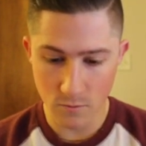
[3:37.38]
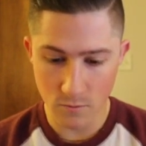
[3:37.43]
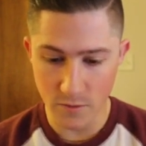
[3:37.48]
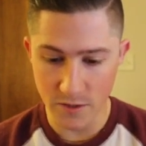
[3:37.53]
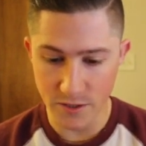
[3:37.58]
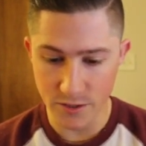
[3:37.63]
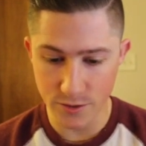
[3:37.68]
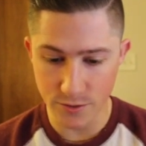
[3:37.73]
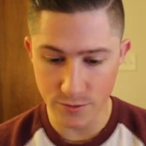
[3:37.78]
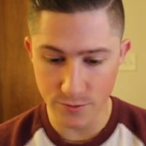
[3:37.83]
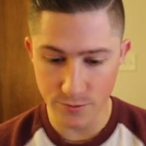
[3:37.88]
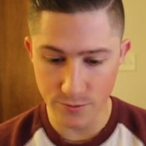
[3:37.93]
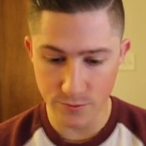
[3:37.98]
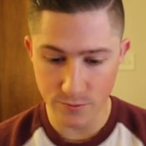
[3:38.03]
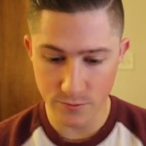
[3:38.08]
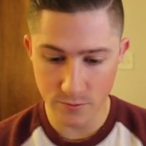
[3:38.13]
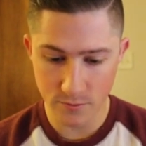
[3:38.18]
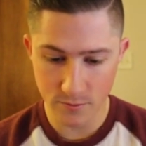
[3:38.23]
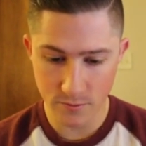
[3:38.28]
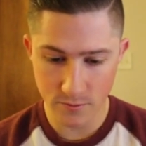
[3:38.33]
We
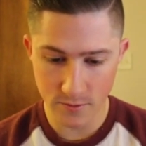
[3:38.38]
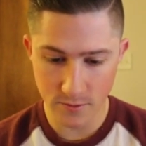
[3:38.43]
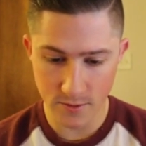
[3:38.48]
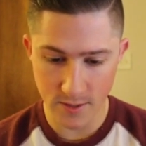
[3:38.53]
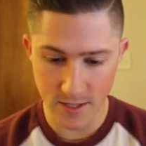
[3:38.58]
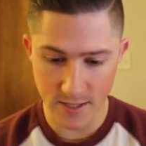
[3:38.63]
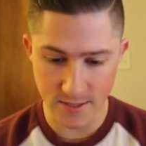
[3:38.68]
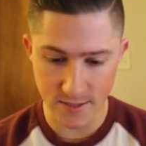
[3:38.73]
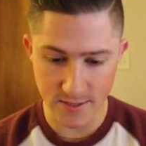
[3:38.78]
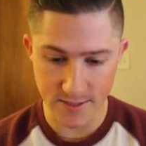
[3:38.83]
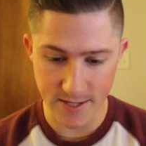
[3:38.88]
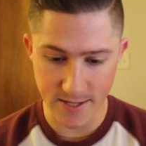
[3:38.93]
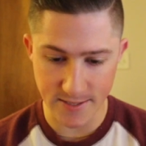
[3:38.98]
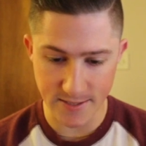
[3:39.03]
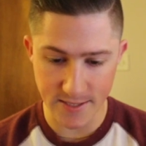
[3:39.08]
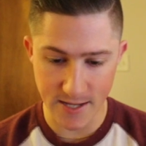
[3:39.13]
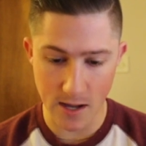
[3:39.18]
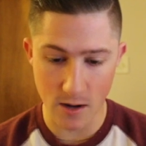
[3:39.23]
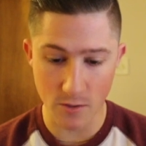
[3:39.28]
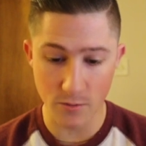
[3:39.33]
do. That's a
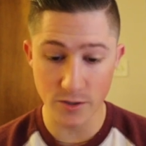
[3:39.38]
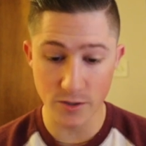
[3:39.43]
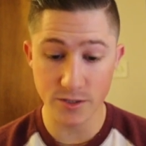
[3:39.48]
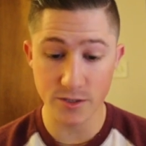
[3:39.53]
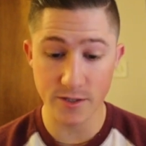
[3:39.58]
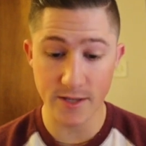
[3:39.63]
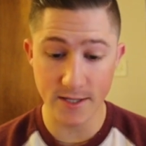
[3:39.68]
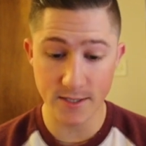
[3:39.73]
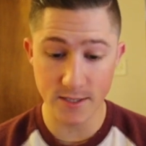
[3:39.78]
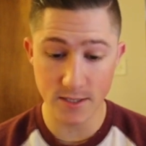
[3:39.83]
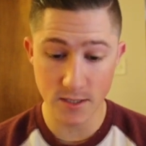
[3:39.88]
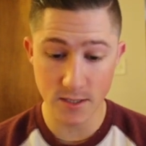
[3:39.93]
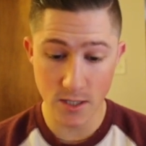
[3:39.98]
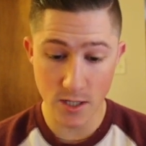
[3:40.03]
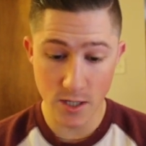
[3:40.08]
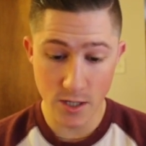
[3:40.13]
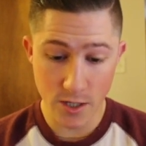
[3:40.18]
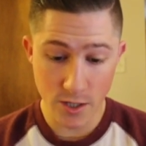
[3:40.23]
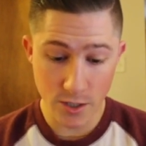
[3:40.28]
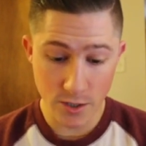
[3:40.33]
dead tower, so that's
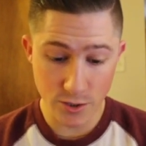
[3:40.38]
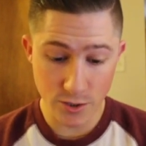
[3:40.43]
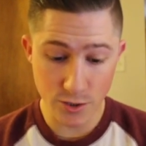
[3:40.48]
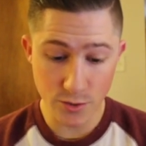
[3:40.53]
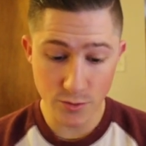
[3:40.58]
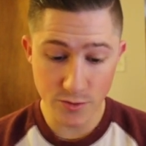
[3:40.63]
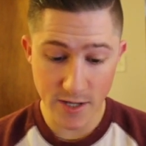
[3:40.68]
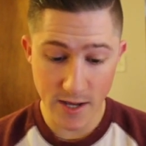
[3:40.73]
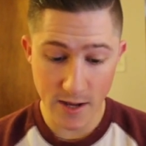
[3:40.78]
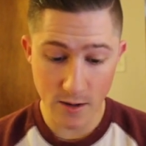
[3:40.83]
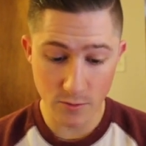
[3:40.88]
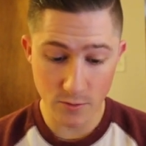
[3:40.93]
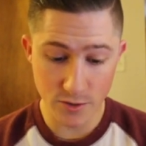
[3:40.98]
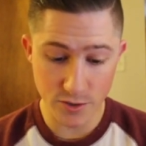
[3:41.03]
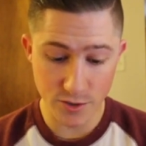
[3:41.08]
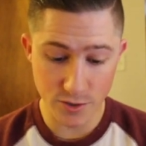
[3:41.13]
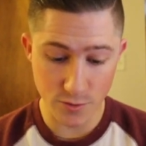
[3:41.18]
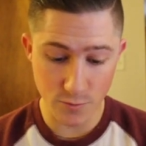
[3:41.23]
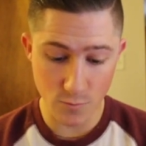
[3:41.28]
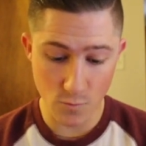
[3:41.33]
2
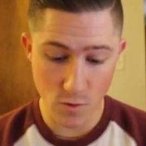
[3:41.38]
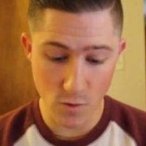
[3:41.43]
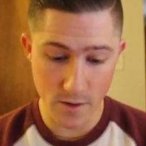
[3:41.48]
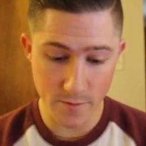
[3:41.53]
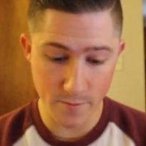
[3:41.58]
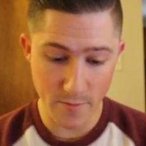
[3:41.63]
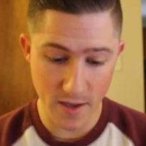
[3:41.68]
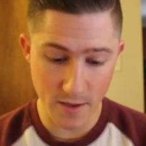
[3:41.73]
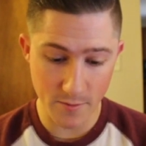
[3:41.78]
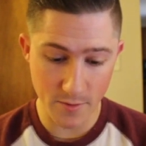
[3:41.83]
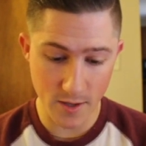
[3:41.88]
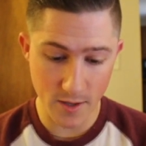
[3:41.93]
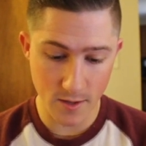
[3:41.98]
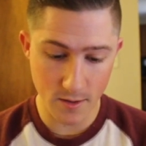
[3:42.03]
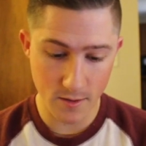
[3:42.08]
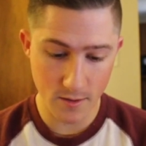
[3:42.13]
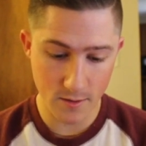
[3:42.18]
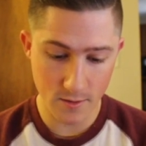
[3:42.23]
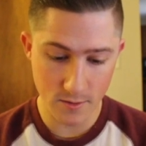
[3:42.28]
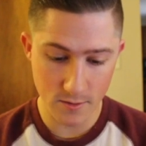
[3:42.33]
towers to 1 maybe.
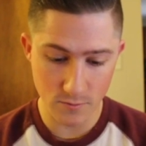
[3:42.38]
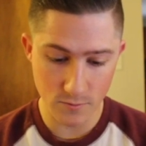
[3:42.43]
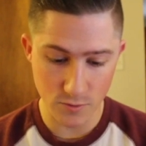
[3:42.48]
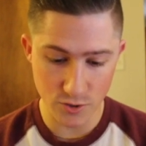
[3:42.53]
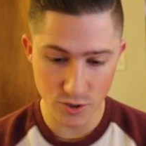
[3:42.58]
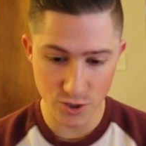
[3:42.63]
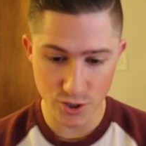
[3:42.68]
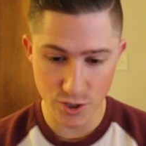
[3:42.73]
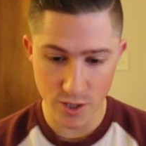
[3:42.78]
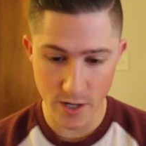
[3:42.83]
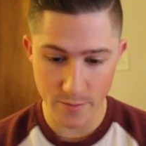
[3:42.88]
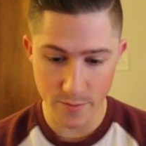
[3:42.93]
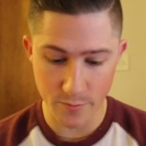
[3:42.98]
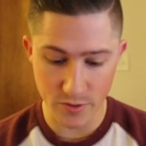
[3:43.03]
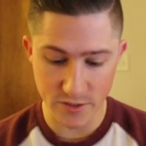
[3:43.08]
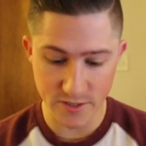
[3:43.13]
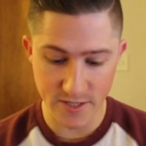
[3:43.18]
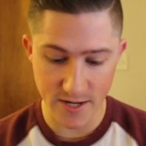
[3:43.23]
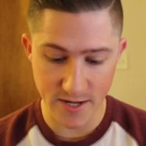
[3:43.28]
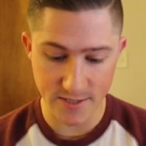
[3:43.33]
We'll just try and
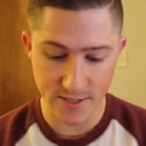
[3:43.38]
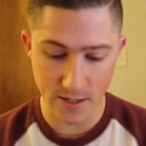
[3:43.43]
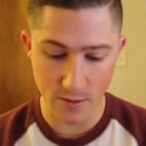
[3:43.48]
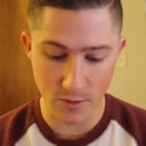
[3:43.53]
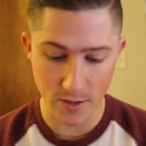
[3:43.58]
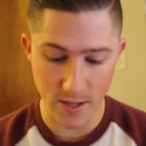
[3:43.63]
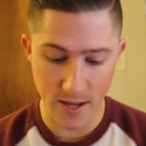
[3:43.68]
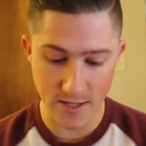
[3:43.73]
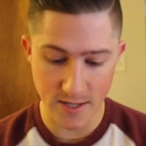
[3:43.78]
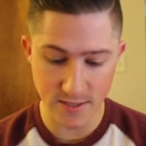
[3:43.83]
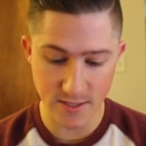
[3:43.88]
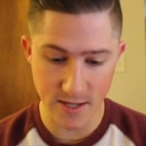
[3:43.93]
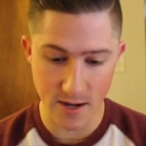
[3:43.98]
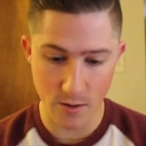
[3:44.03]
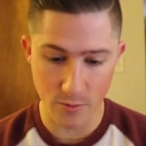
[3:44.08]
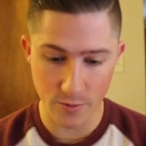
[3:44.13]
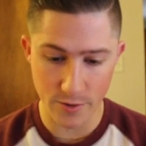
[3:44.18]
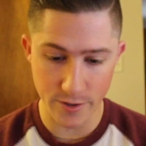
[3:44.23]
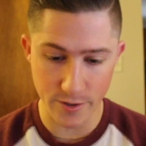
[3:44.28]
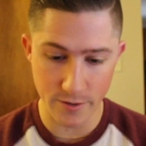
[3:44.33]
protect our last
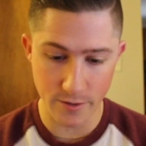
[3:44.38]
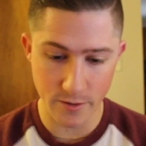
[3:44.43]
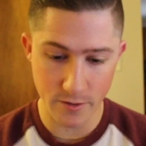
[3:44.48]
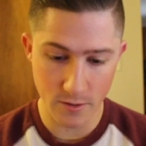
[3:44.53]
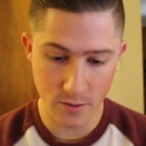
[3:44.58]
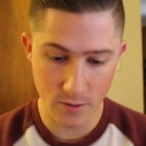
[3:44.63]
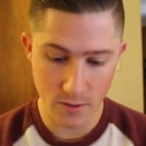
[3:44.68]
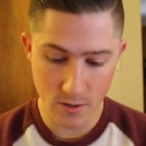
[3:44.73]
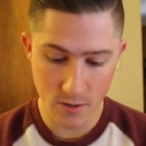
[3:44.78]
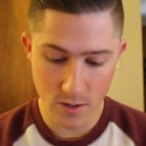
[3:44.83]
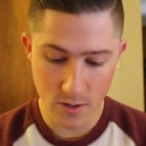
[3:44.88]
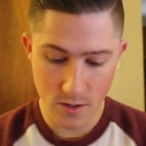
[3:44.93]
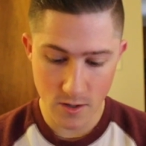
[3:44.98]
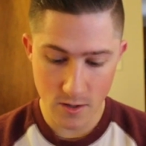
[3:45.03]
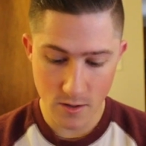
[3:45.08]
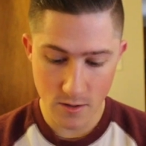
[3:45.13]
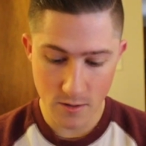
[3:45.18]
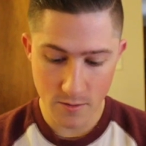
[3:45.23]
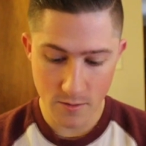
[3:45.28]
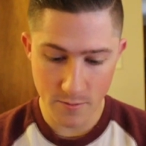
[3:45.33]
tower here.
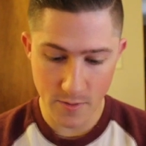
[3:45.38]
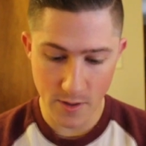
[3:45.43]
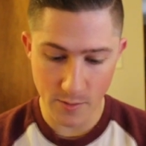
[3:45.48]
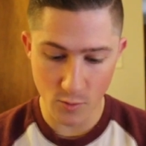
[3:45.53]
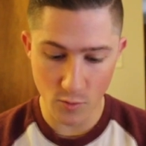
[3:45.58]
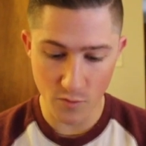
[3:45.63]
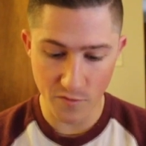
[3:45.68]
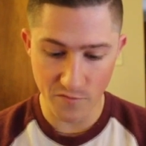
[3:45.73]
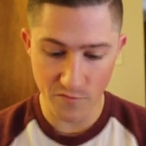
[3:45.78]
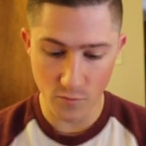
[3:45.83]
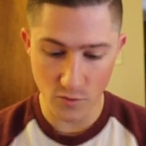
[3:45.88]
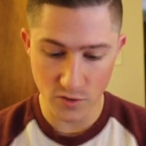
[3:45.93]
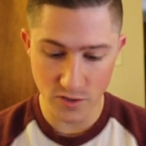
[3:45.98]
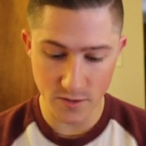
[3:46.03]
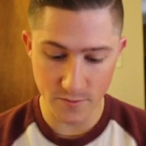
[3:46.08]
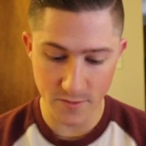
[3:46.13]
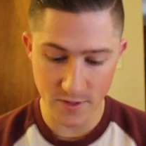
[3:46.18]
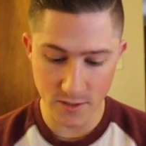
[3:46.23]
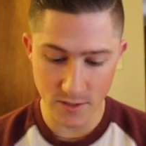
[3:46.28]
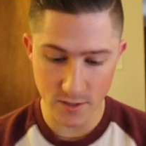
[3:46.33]
Maybe we'll force
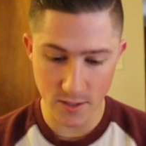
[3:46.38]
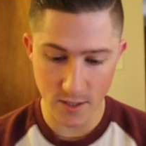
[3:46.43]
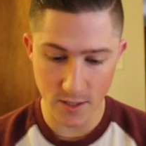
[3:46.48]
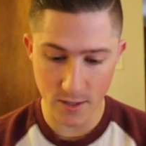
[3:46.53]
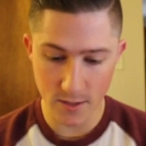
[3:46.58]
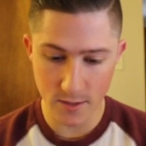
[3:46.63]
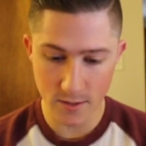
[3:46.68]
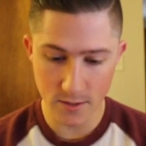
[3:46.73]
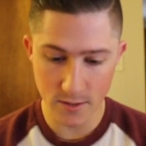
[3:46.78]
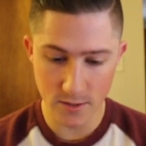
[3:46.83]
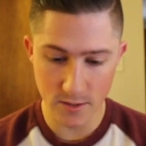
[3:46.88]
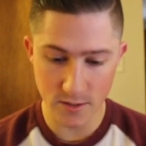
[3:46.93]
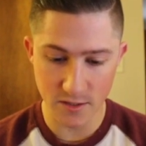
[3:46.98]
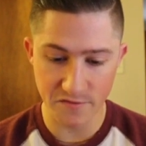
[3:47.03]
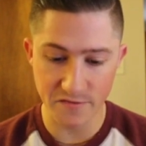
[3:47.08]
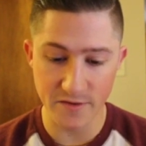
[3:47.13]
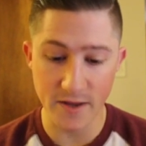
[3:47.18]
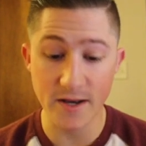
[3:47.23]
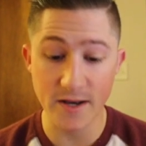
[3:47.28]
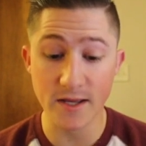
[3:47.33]
him into
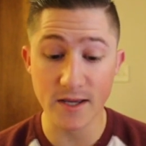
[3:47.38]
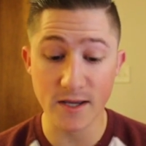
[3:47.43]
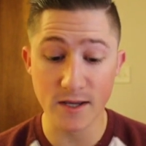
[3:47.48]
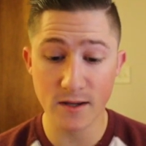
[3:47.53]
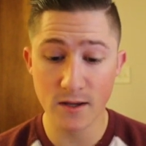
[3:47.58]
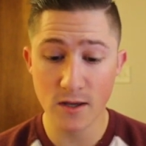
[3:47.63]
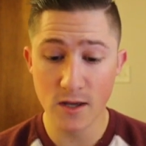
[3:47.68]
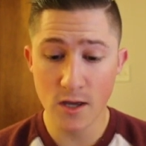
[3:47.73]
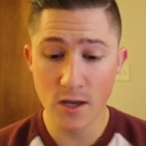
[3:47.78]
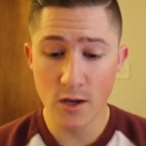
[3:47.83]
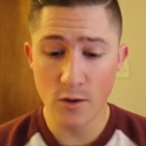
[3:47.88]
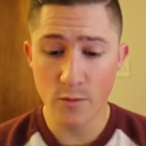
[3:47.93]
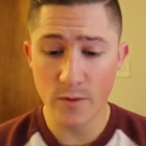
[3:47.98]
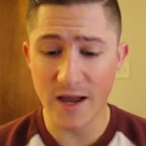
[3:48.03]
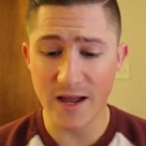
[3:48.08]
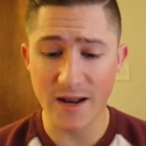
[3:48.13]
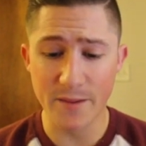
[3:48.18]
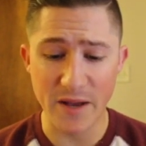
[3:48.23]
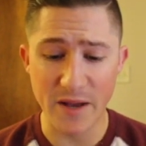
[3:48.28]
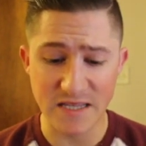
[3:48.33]
defending. We
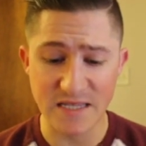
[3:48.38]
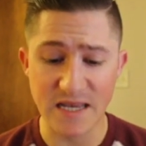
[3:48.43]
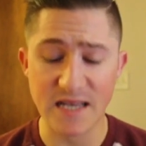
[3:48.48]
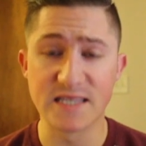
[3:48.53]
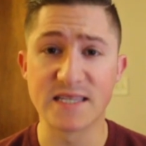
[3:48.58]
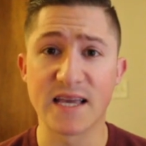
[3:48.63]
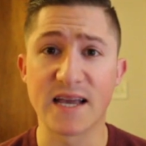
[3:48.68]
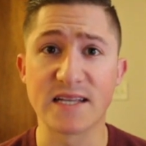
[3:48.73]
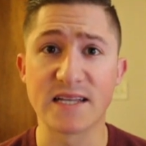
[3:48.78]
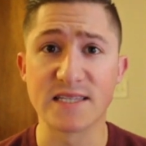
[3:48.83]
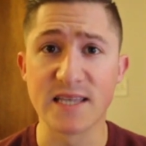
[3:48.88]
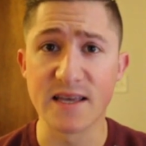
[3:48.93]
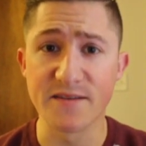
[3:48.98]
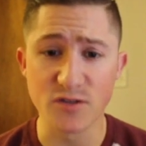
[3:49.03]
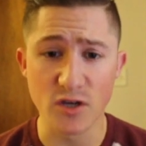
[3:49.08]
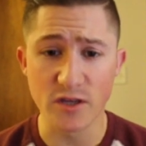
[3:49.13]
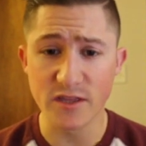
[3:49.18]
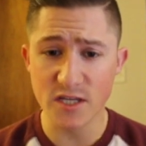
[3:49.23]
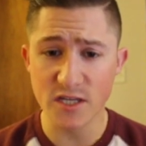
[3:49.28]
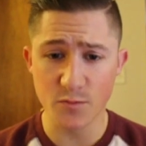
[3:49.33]
got about 10 seconds left,
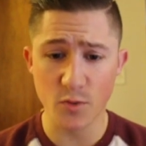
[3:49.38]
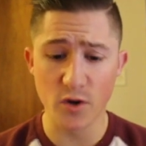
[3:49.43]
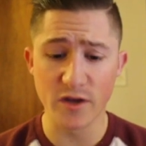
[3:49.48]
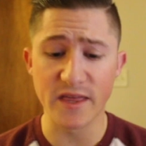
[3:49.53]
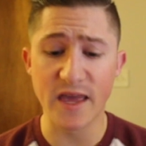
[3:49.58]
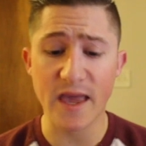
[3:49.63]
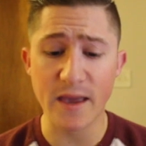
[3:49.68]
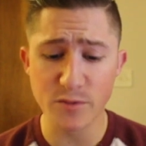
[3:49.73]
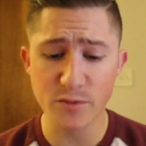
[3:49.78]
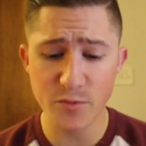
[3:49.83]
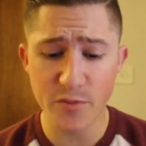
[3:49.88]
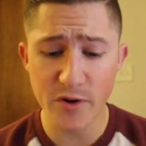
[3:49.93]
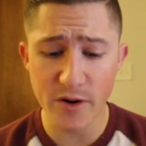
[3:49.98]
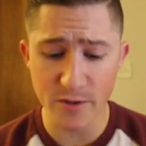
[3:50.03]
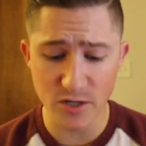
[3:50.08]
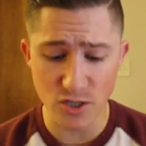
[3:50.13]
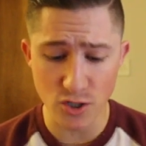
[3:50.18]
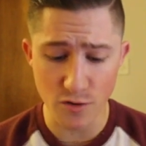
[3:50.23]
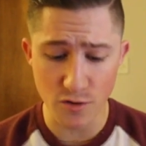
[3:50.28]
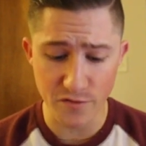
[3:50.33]
so at this point the game's pretty
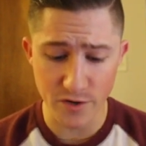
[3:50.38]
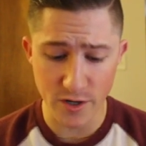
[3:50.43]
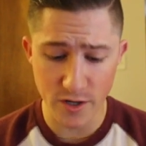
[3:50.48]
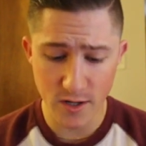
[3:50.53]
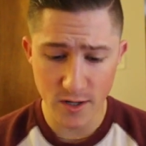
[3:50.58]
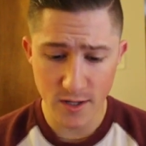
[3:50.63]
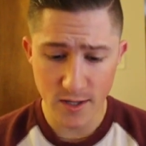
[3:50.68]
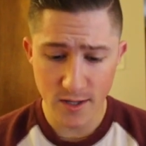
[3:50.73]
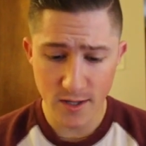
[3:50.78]
much over.